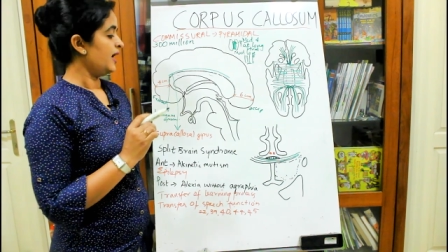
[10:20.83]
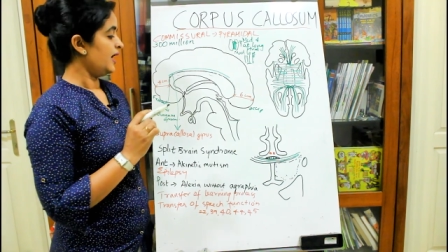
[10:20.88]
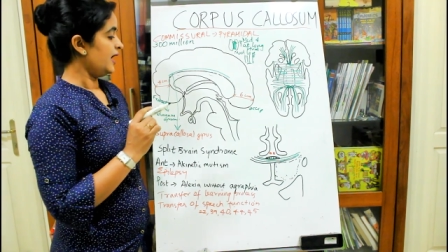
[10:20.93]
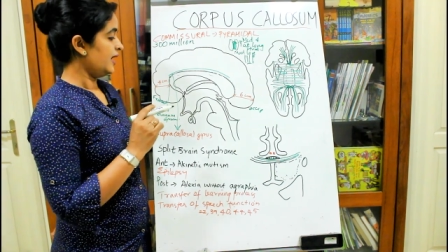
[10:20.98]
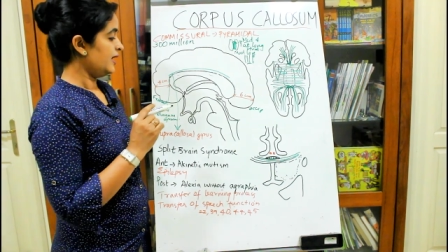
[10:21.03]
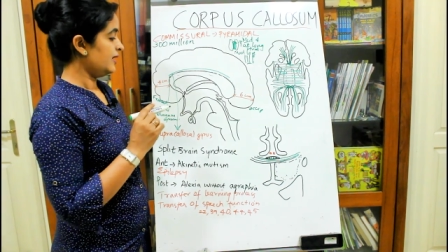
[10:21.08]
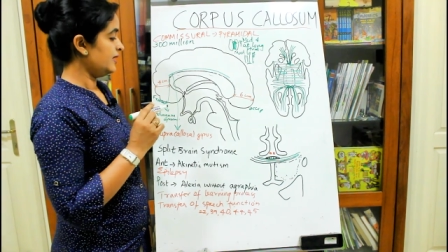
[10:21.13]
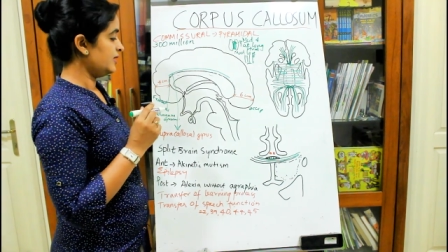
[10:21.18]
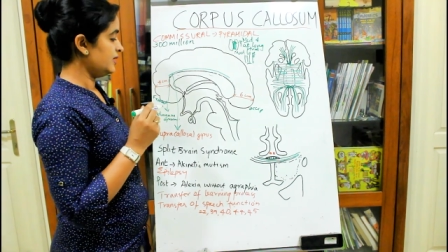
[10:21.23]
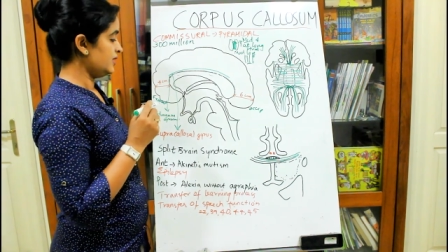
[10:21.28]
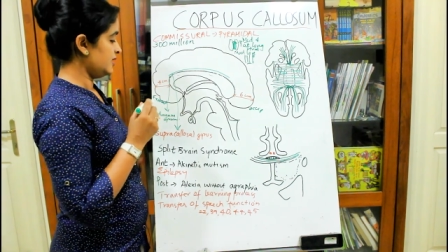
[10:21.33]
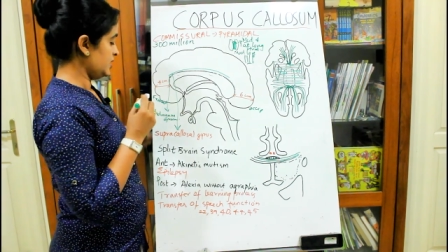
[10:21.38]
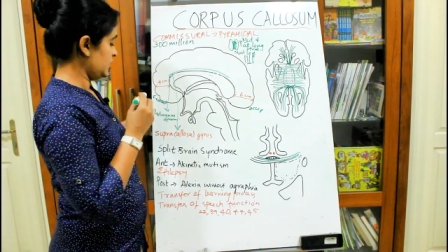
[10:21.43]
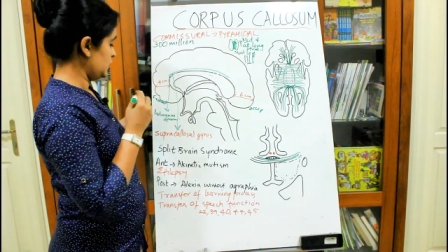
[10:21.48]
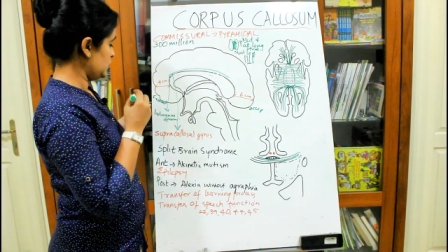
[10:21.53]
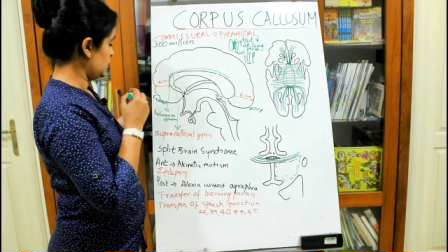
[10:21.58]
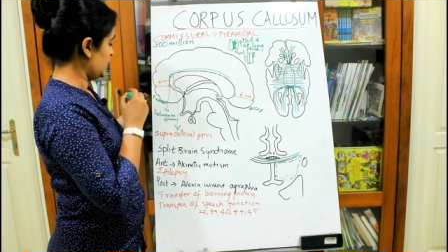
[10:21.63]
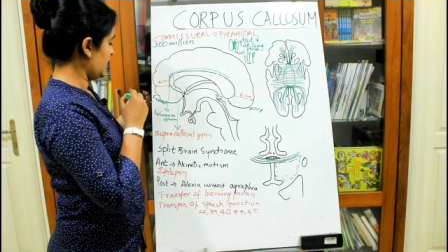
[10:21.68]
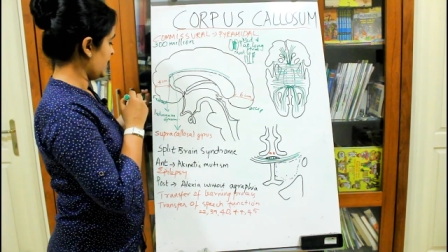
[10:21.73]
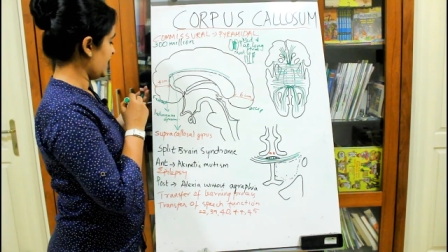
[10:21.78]
And uh,
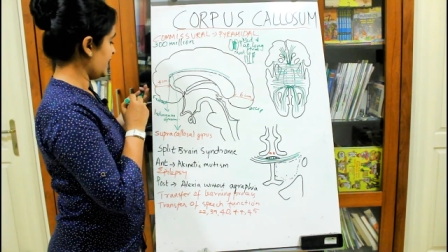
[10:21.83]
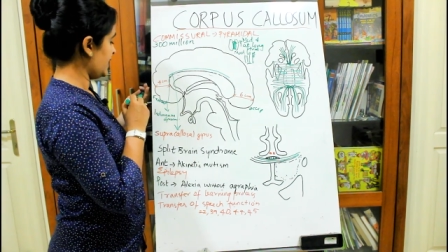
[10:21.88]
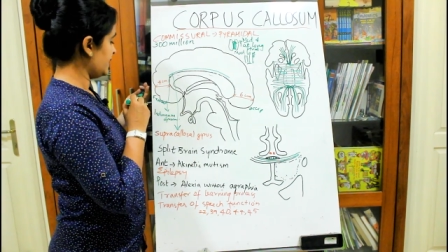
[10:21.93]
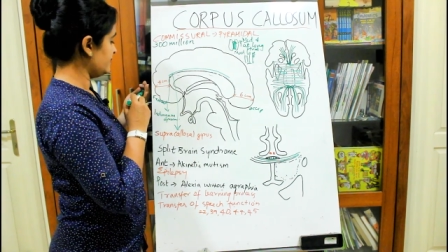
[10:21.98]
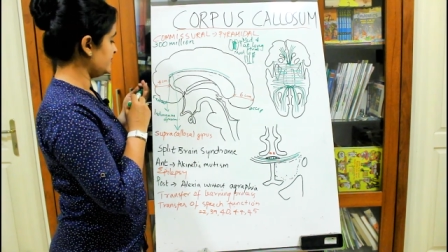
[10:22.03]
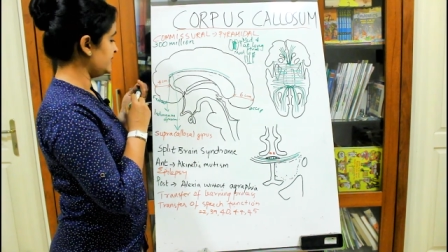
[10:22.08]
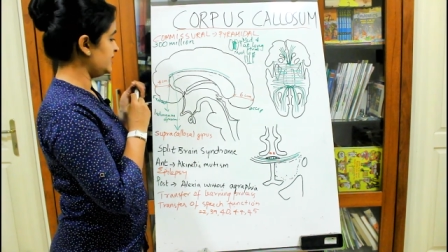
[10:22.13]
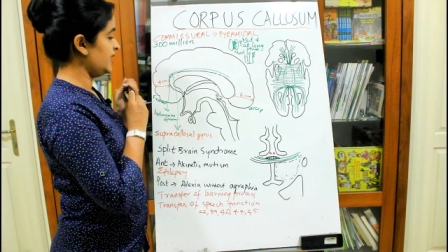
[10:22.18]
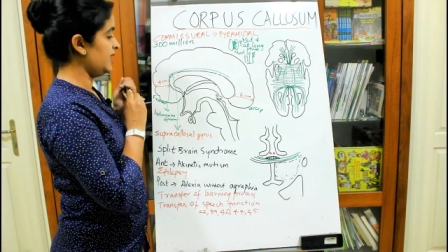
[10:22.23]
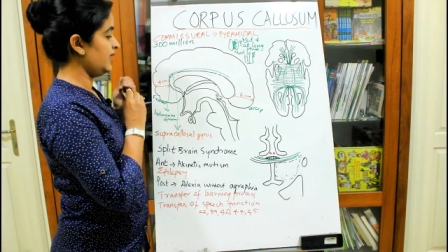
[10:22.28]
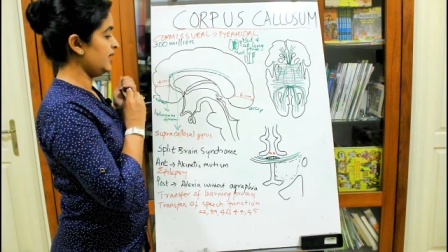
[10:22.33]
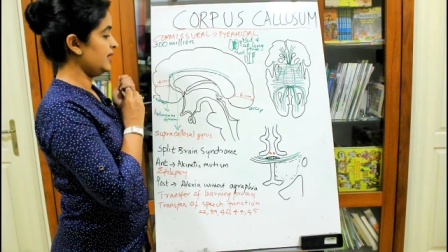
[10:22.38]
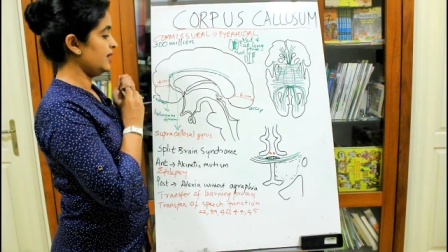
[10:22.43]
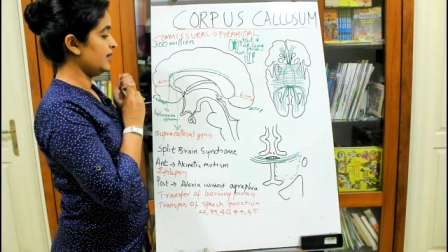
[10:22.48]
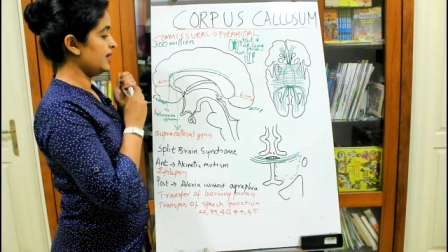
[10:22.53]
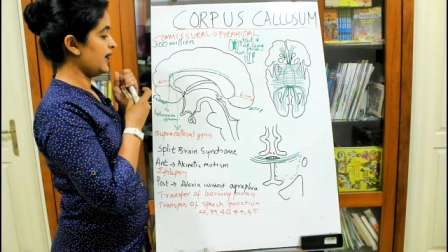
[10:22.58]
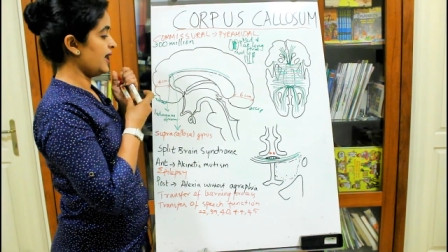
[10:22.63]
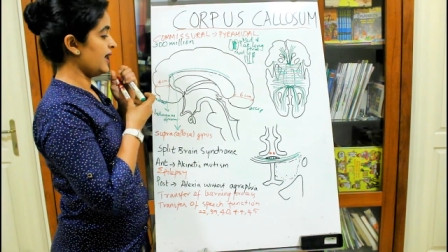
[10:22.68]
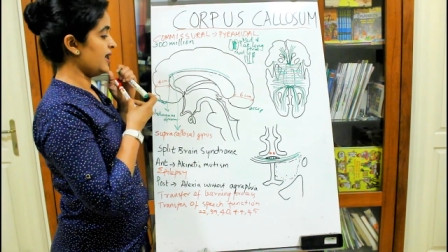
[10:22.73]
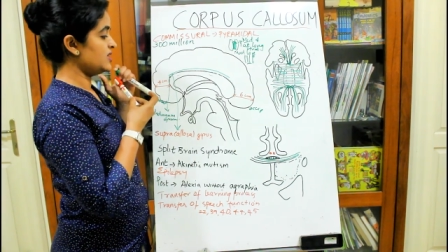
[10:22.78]
you have
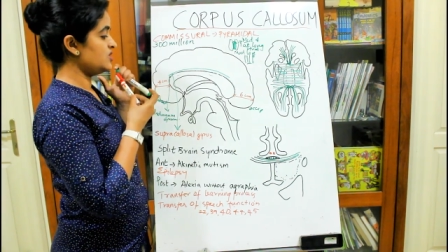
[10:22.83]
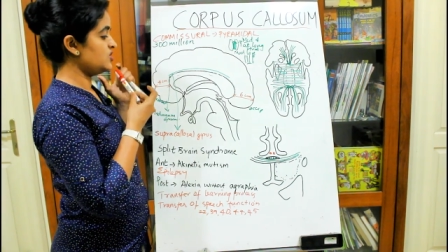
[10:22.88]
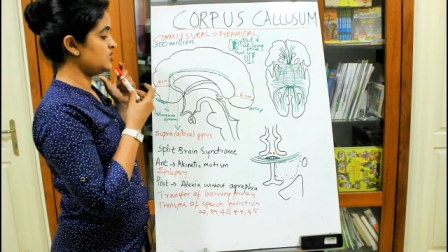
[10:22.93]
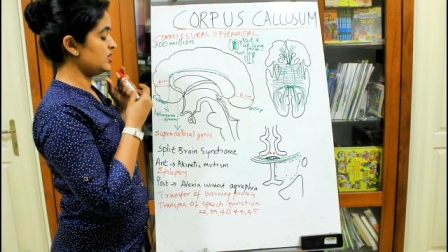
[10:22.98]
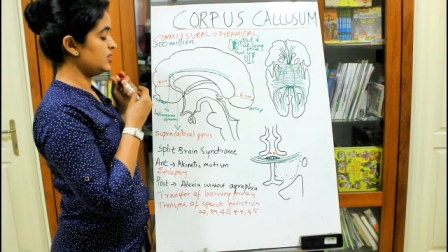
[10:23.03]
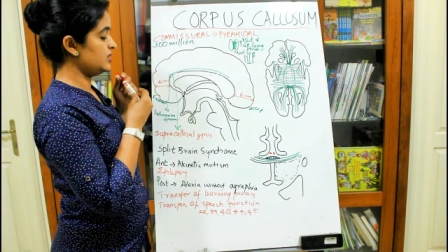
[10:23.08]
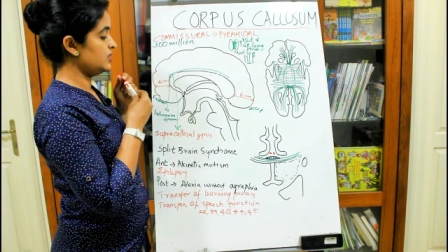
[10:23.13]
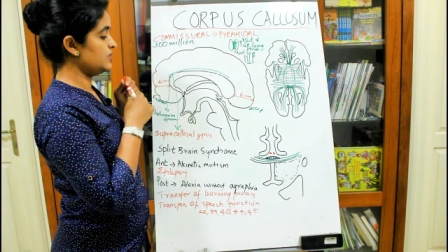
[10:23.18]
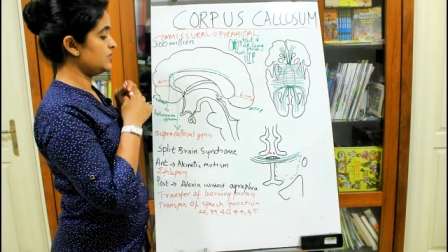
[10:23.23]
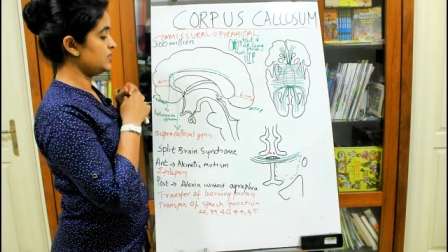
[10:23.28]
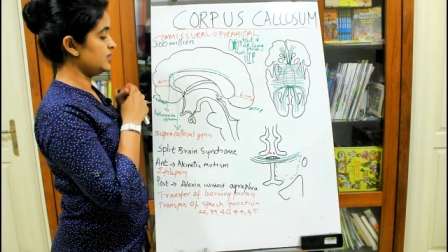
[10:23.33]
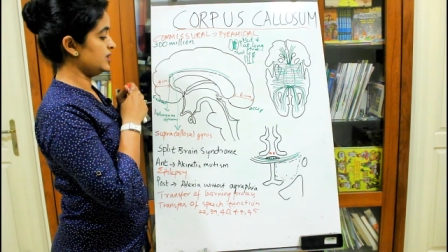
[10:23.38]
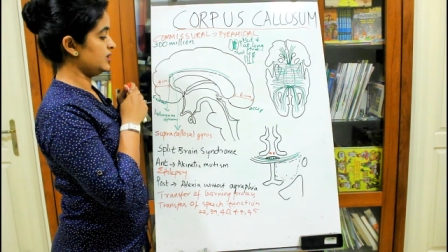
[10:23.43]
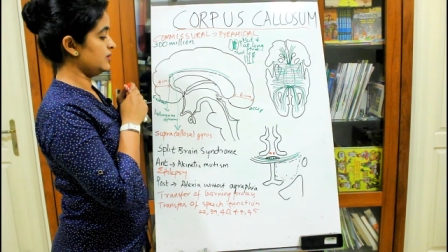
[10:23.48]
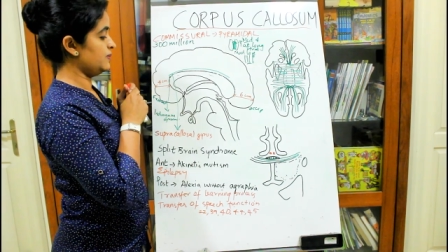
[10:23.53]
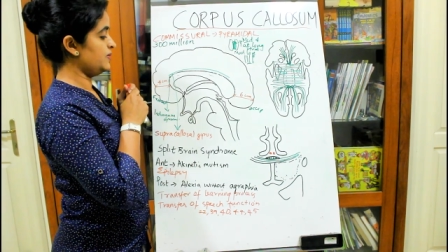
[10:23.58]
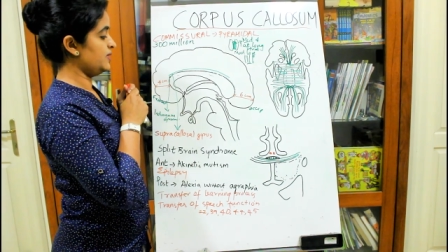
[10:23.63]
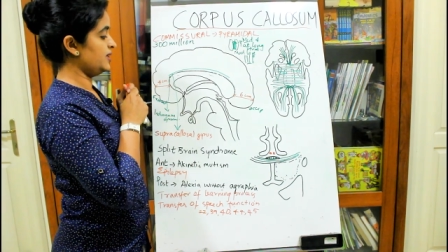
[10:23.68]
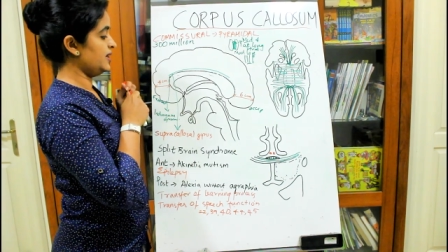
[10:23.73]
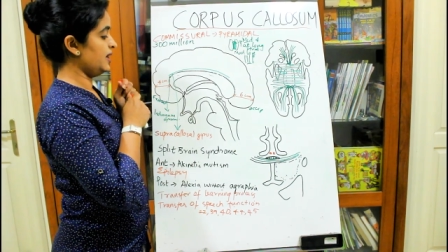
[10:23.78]
the anterior
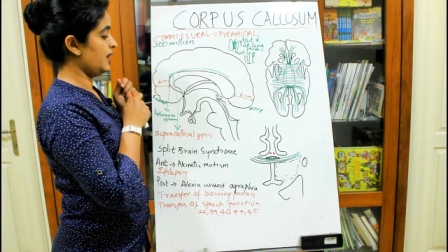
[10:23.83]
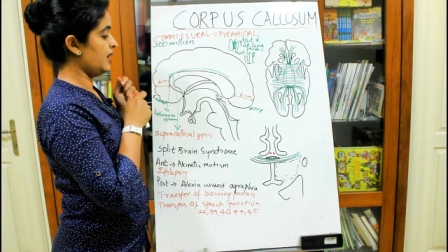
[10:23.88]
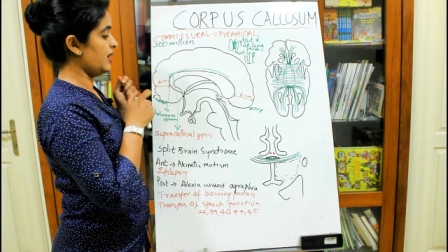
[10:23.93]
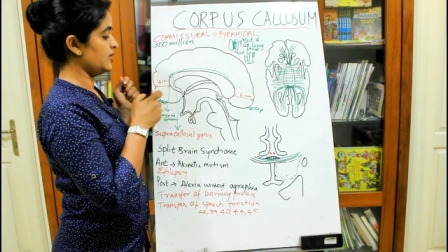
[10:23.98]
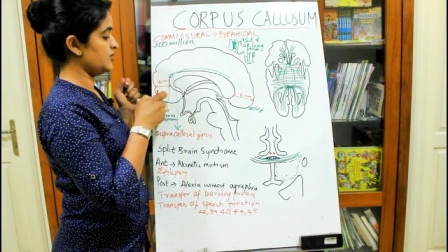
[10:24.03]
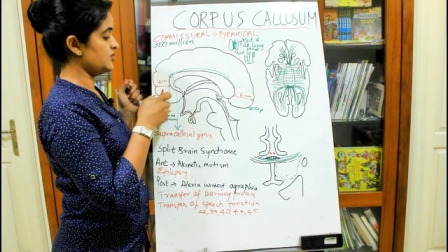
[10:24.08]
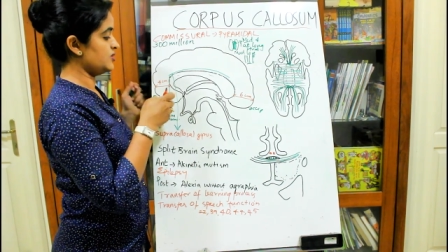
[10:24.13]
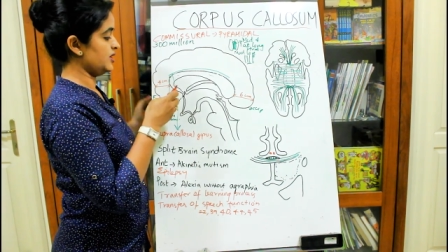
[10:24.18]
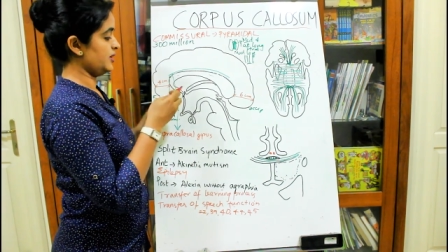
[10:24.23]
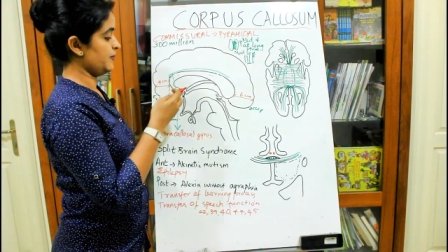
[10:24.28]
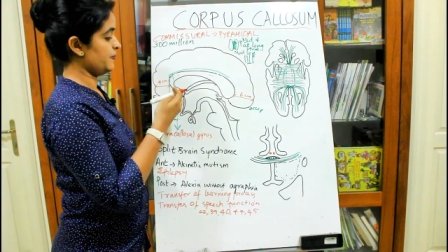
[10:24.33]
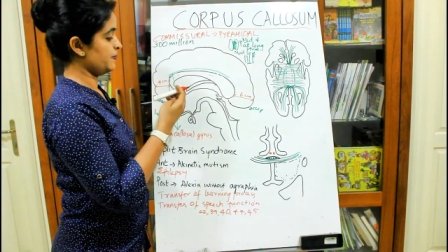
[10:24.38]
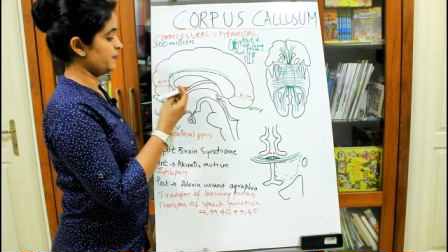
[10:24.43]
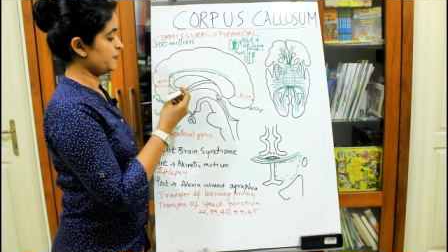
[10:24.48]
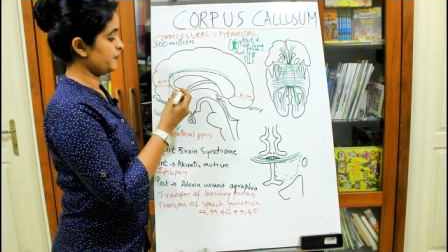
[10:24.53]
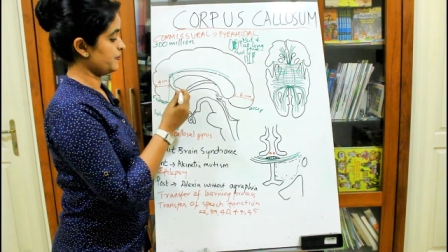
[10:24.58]
cerebral artery.